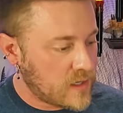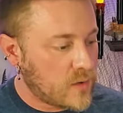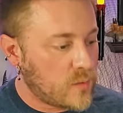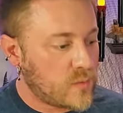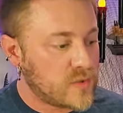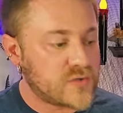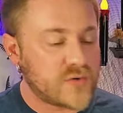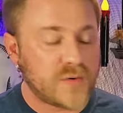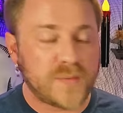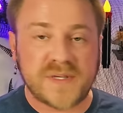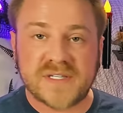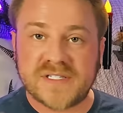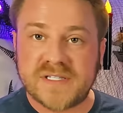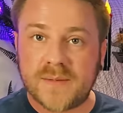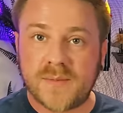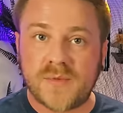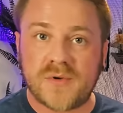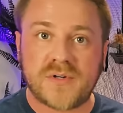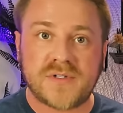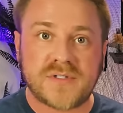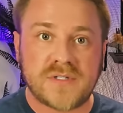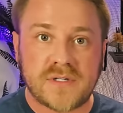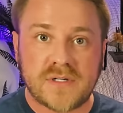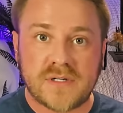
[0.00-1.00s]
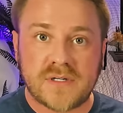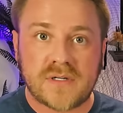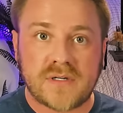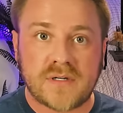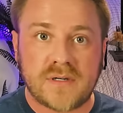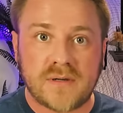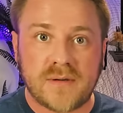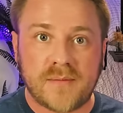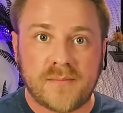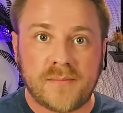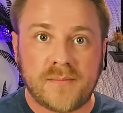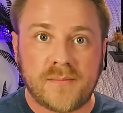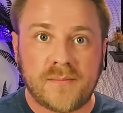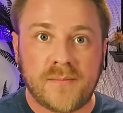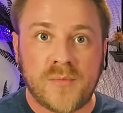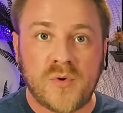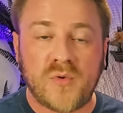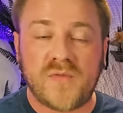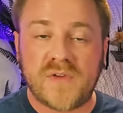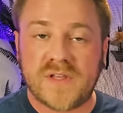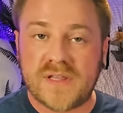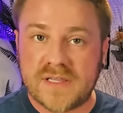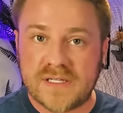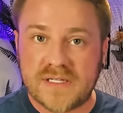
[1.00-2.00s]
Which would be similar to
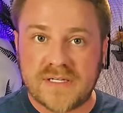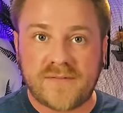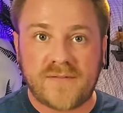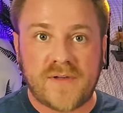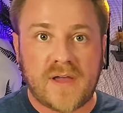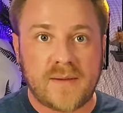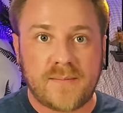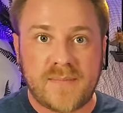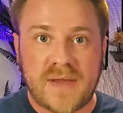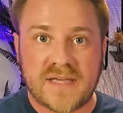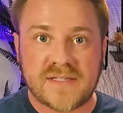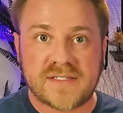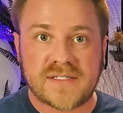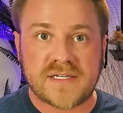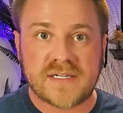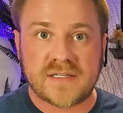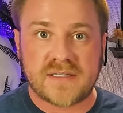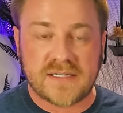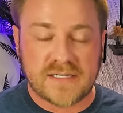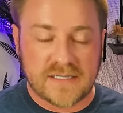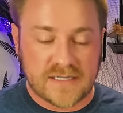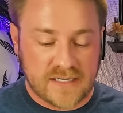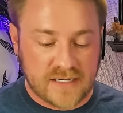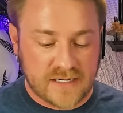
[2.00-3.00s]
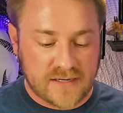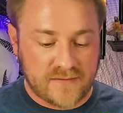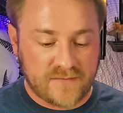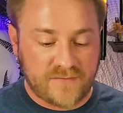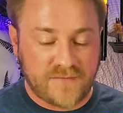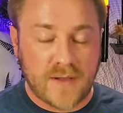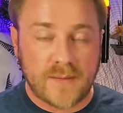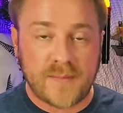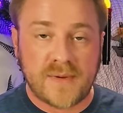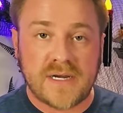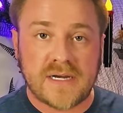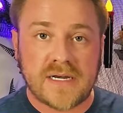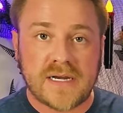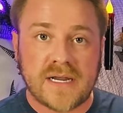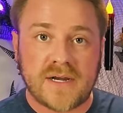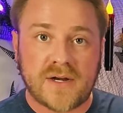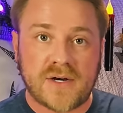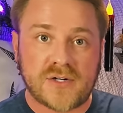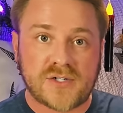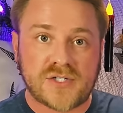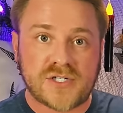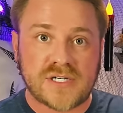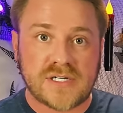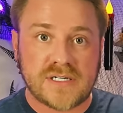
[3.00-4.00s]
moving the divine masculine and feminine
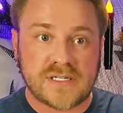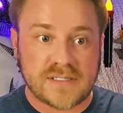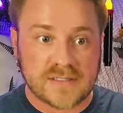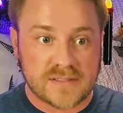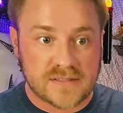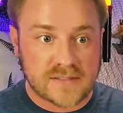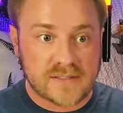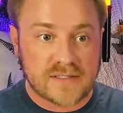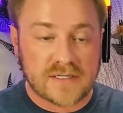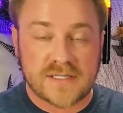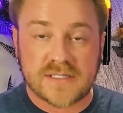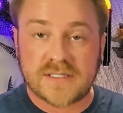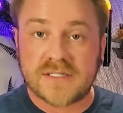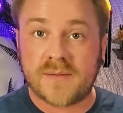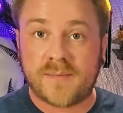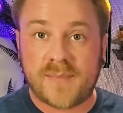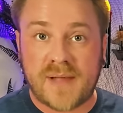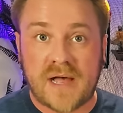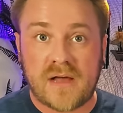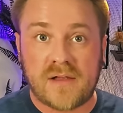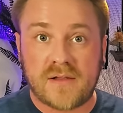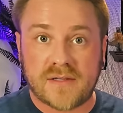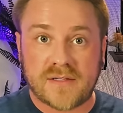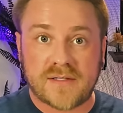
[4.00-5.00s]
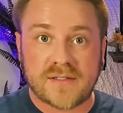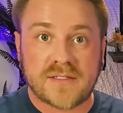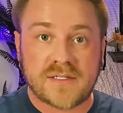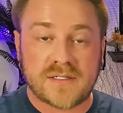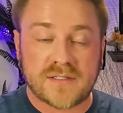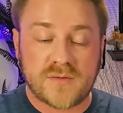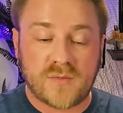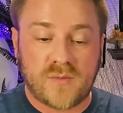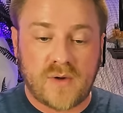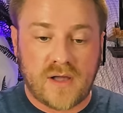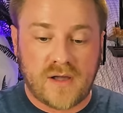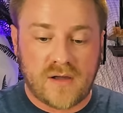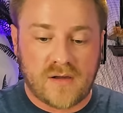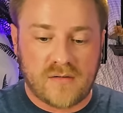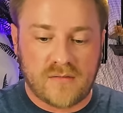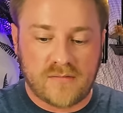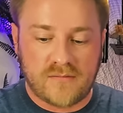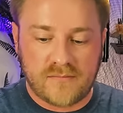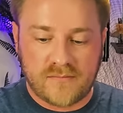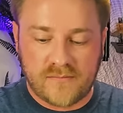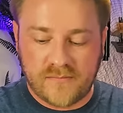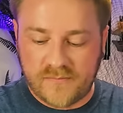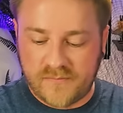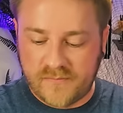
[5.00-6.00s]
energies into balance as
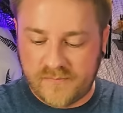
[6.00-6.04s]
well.